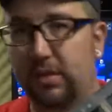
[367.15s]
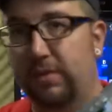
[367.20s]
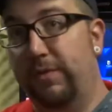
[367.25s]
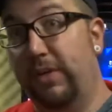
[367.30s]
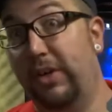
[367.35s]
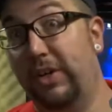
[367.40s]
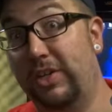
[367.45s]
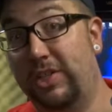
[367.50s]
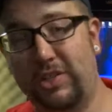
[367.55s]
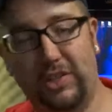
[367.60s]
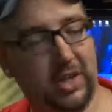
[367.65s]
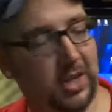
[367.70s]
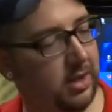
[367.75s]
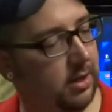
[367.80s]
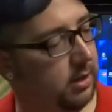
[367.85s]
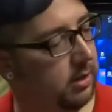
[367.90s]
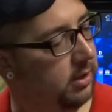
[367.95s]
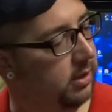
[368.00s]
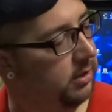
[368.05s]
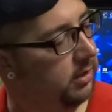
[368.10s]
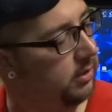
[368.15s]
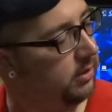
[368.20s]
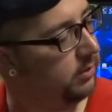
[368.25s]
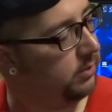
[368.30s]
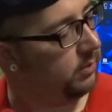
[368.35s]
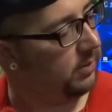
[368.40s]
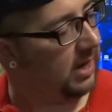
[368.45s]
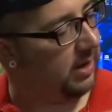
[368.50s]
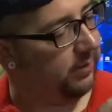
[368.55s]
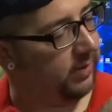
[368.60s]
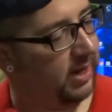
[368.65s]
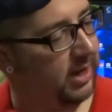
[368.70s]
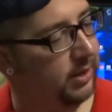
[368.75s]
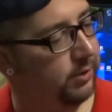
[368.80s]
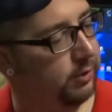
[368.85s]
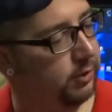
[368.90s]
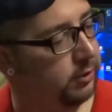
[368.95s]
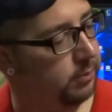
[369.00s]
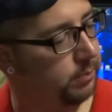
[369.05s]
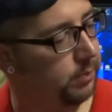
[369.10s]
Very standard. You just would have an
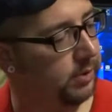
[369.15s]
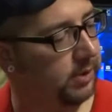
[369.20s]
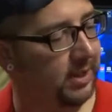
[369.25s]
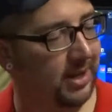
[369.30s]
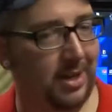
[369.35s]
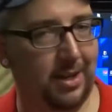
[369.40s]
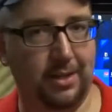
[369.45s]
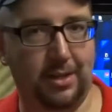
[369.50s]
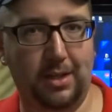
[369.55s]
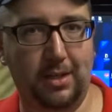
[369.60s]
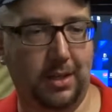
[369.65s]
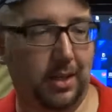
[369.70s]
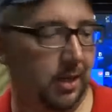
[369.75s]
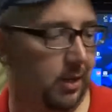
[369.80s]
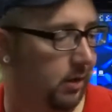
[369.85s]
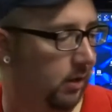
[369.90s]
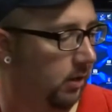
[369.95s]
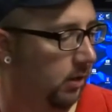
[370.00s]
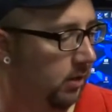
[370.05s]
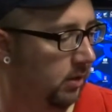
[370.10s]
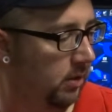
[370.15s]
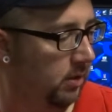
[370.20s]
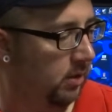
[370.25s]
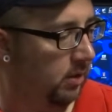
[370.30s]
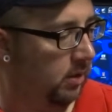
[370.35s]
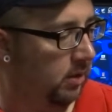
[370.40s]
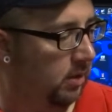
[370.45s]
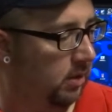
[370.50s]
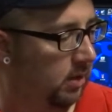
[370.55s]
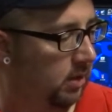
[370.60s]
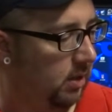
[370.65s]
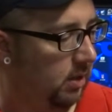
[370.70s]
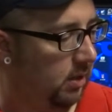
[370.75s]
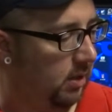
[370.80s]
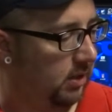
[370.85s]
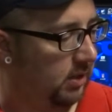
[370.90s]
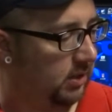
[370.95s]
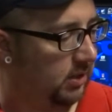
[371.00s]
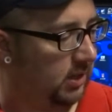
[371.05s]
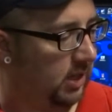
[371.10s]
address book, calculator,
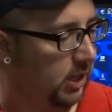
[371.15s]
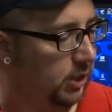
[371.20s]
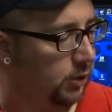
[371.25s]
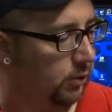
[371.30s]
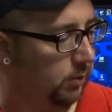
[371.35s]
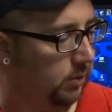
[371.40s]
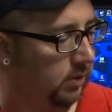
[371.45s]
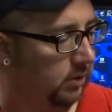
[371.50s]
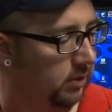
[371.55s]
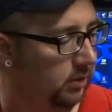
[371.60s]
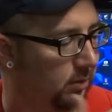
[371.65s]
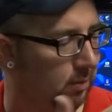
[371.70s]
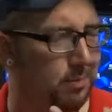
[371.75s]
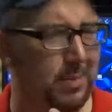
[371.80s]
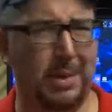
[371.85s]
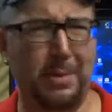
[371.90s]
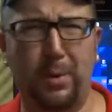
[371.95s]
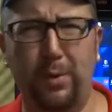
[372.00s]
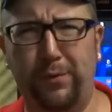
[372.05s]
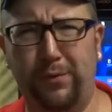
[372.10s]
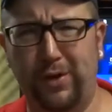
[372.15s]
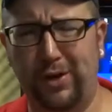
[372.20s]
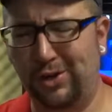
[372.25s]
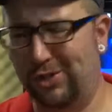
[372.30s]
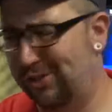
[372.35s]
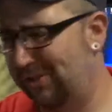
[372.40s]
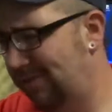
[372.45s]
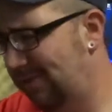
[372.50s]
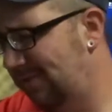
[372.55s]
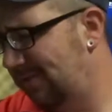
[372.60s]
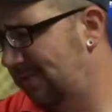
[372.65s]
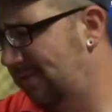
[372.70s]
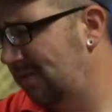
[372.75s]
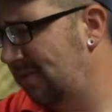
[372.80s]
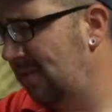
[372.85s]
schedule, memo functions.